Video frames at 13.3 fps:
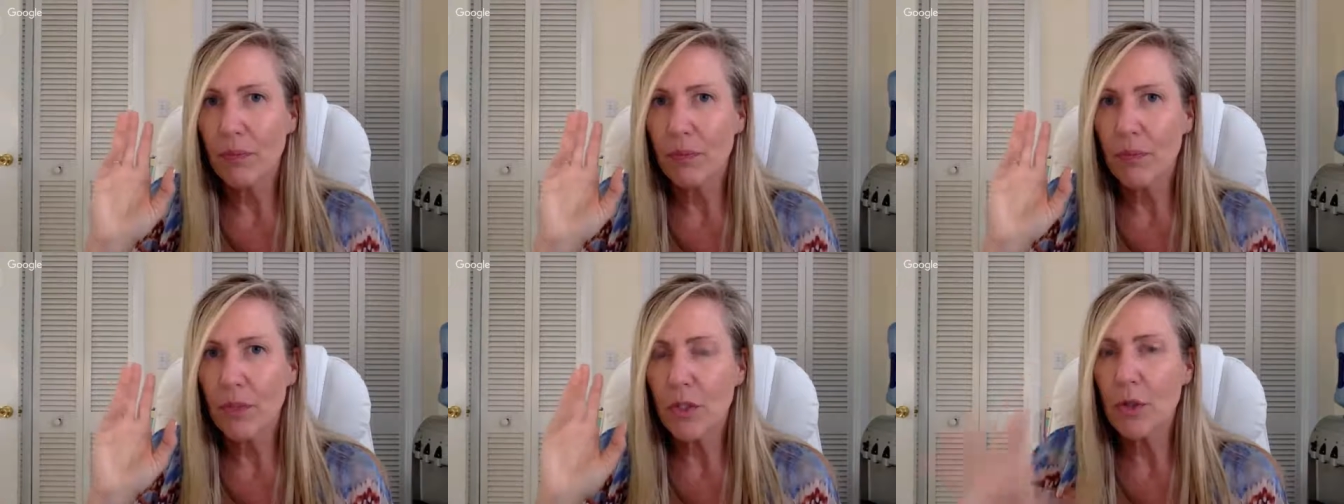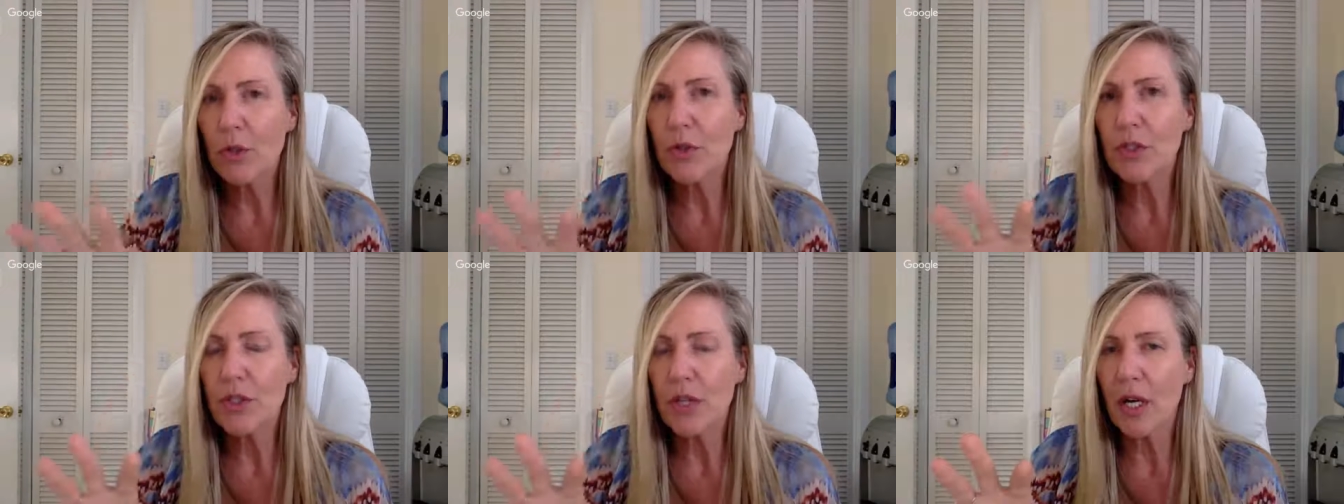
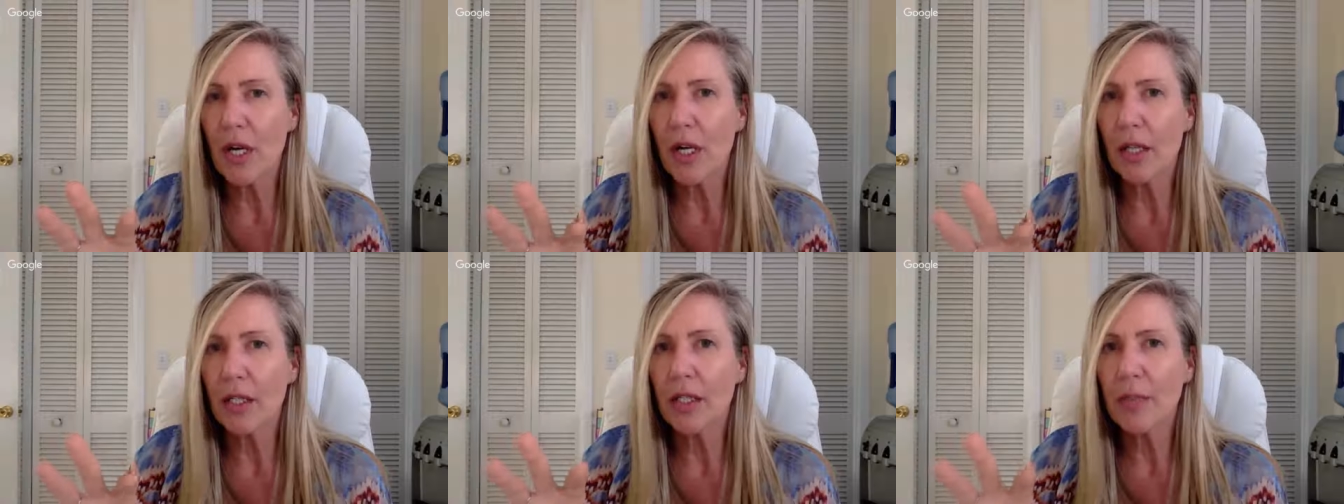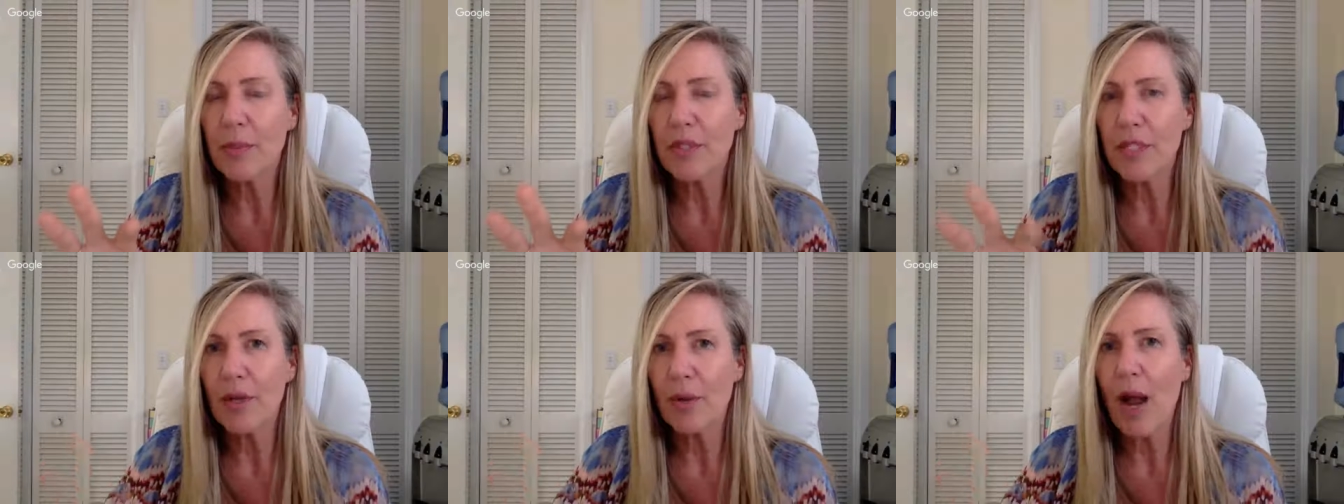news clips
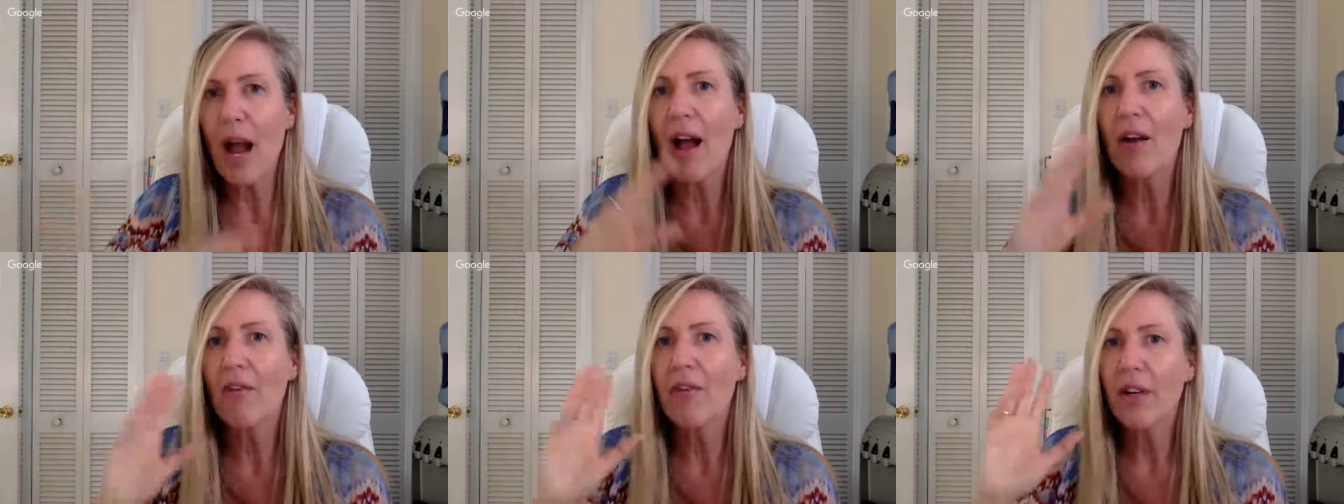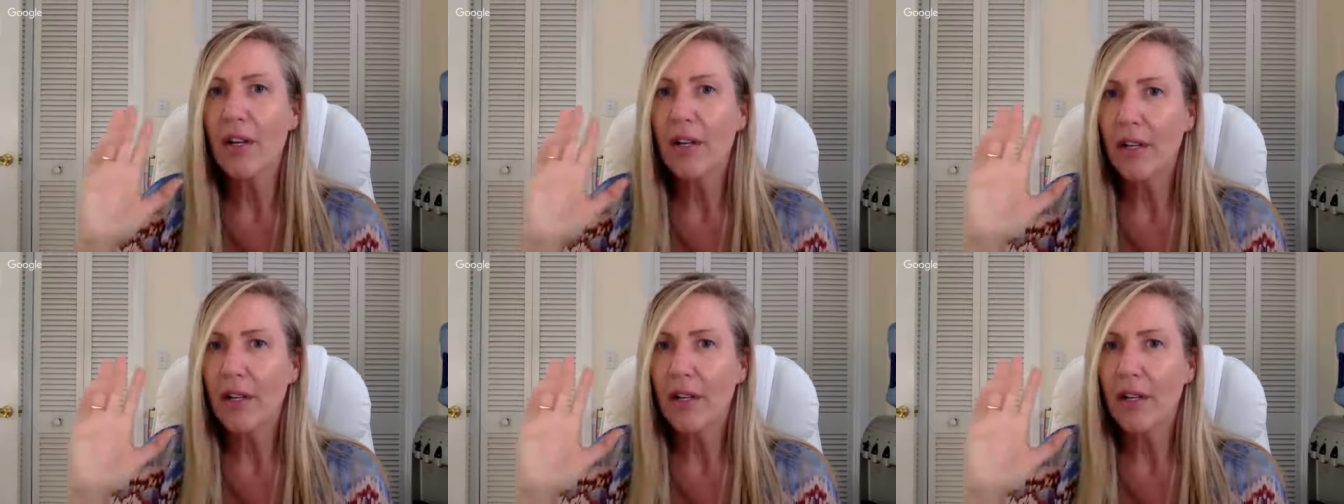that you have